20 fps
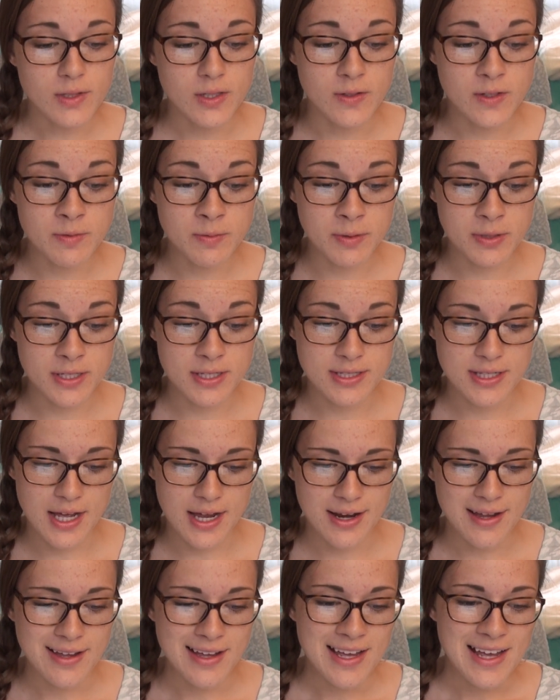This person
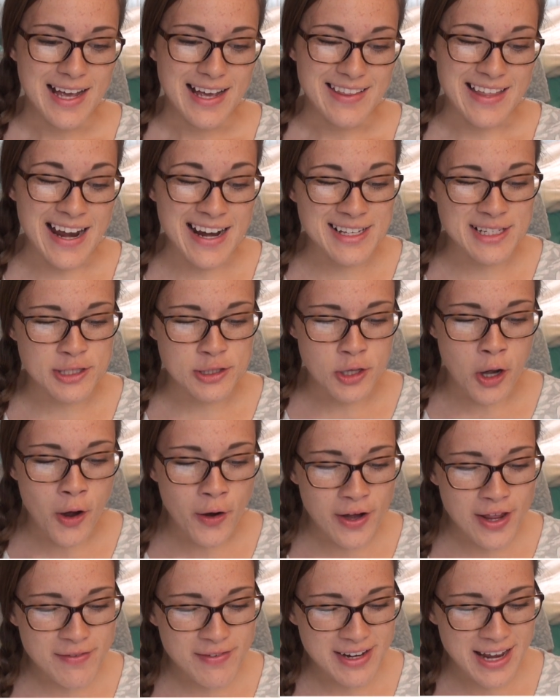said, that is
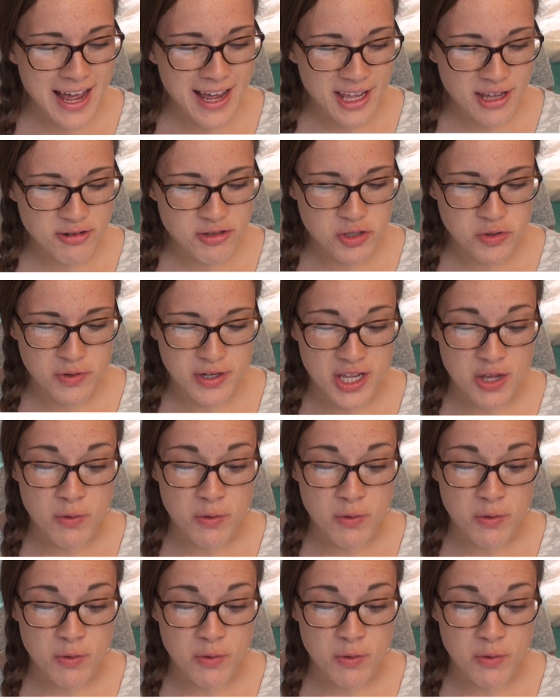not even how you do it.